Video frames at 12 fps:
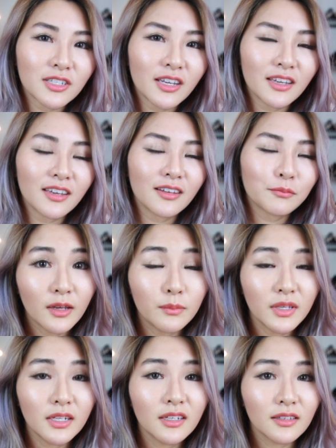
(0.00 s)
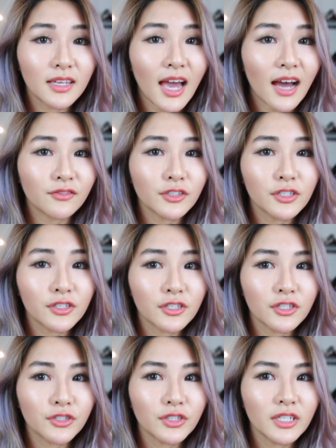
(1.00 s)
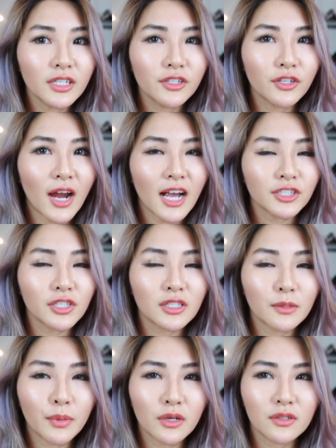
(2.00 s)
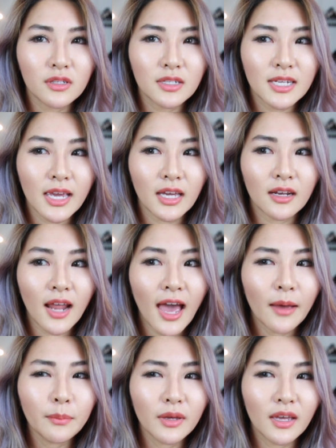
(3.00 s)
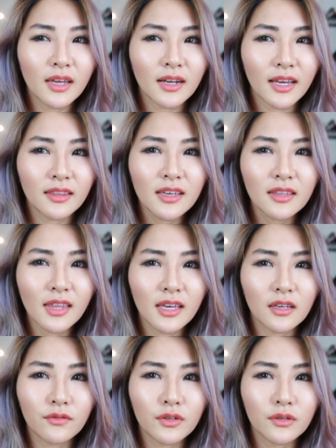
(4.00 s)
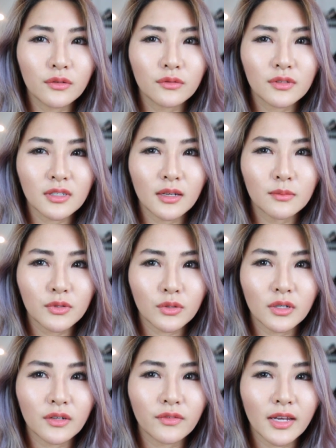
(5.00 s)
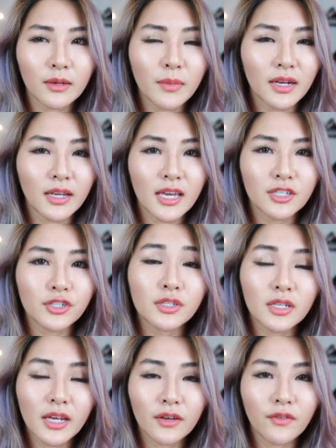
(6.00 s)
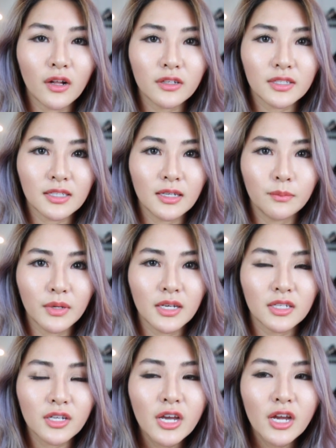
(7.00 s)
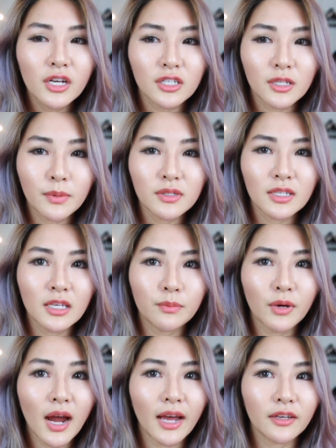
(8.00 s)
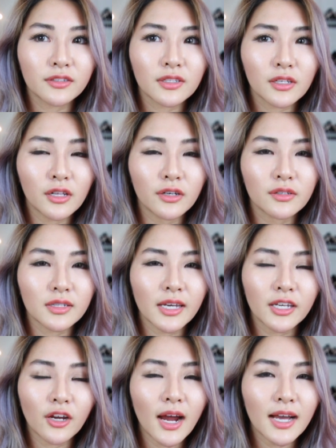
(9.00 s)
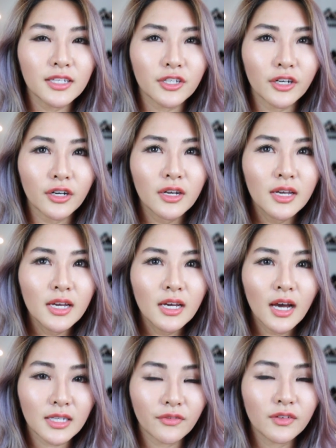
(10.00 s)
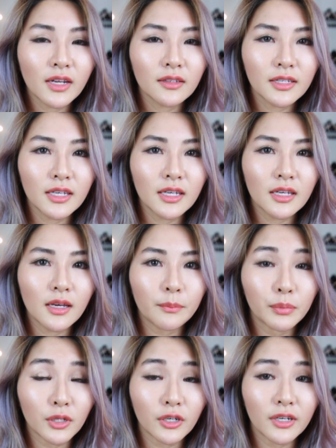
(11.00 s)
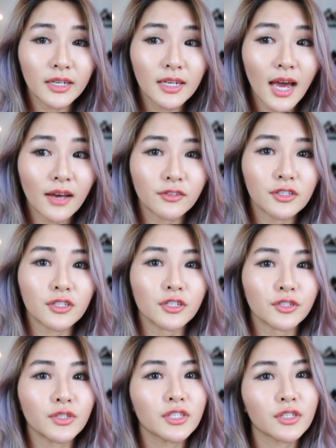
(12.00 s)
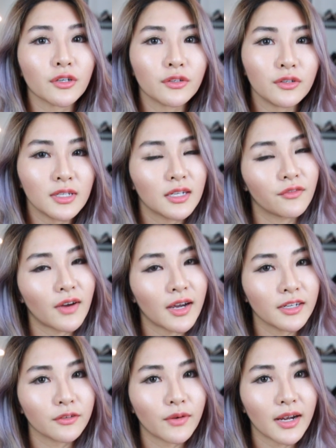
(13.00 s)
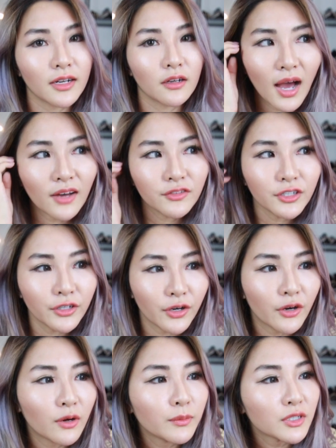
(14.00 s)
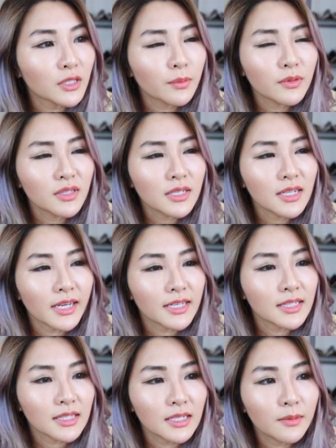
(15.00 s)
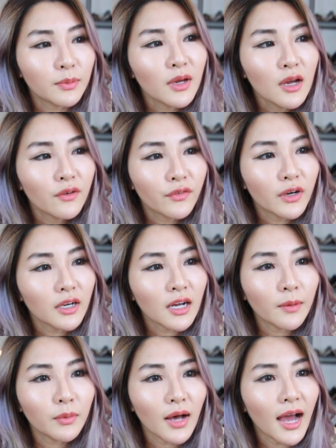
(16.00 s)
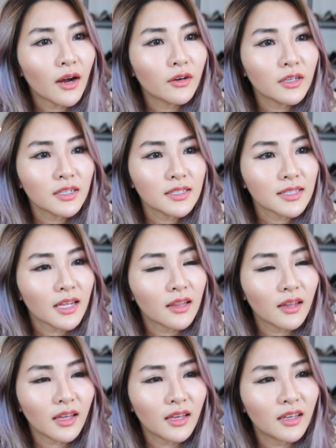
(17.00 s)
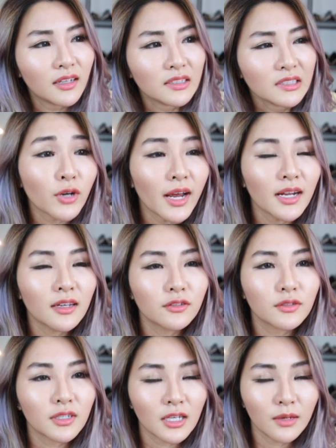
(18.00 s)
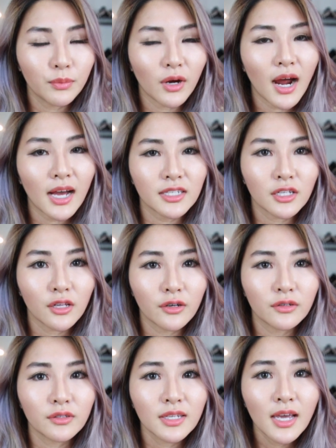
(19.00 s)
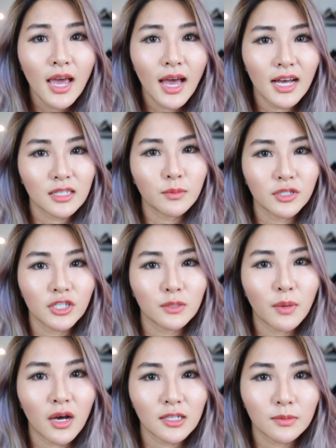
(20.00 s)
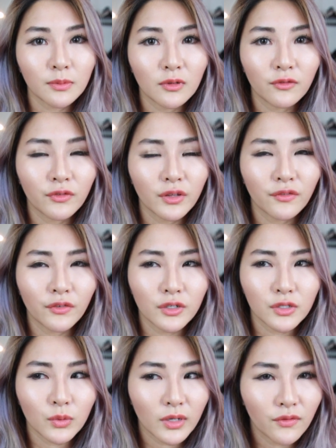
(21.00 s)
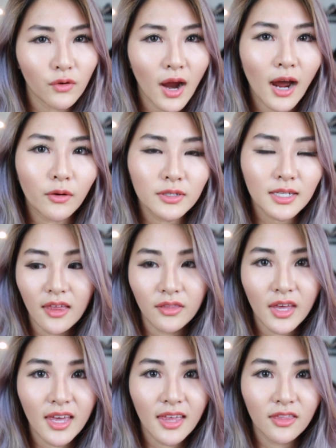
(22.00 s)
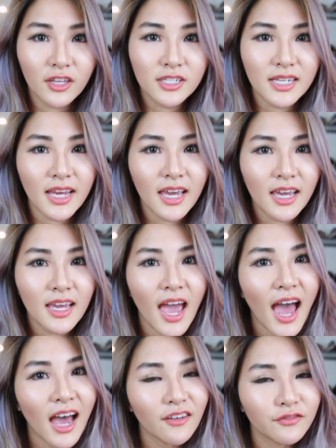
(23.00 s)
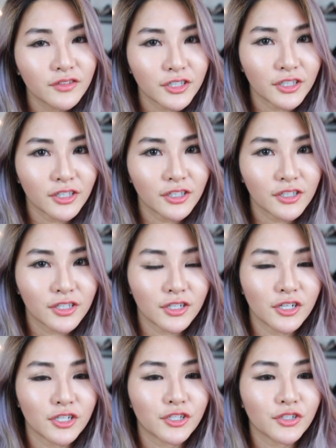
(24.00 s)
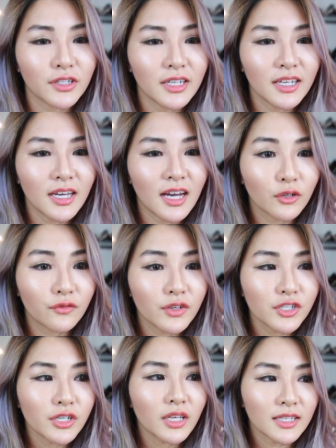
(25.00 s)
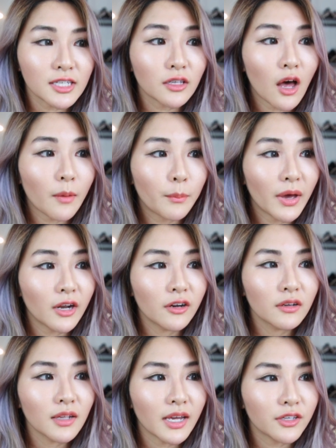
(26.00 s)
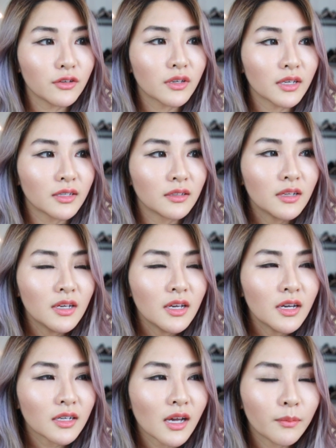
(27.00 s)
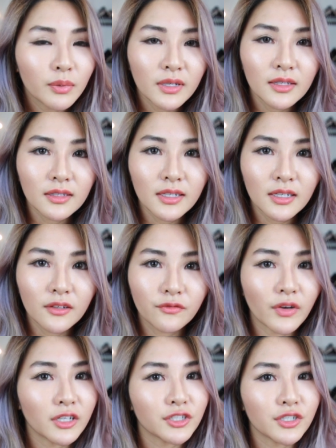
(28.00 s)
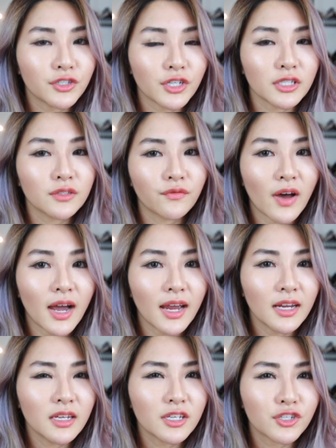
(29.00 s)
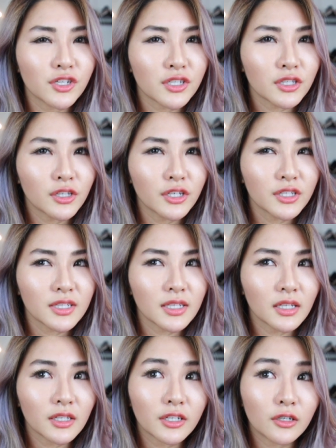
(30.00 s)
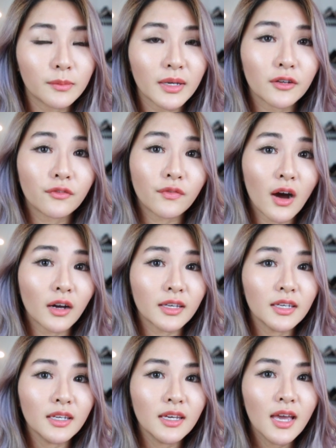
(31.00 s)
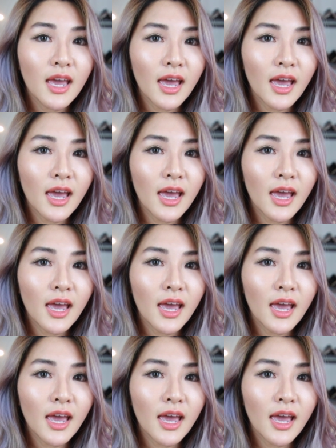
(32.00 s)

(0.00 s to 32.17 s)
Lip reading: the shaking. Immediately after your surgery, you're actually supposed to take a nap, and I think they give you some sort of like medication to like fall asleep, because you're supposed to keep your eyes closed. Like your eyes are definitely blurry after surgery, so you need to find it right. After you're home, you're supposed to like sleep for a couple hours and then try to keep your eyes closed as much as possible for the first 24 hours. And then the day after surgery, your vision gets a lot better. Like you can completely function just fine. It just looks a little bit foggy.